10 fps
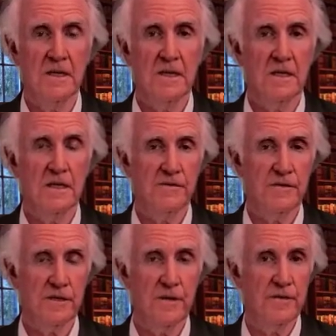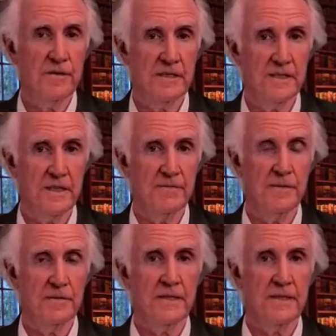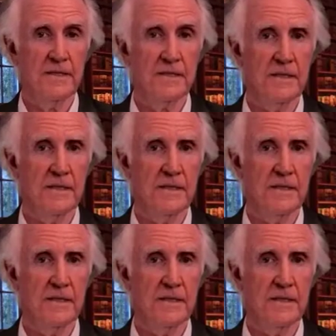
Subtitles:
for the Commonwealth Heads of Government meeting.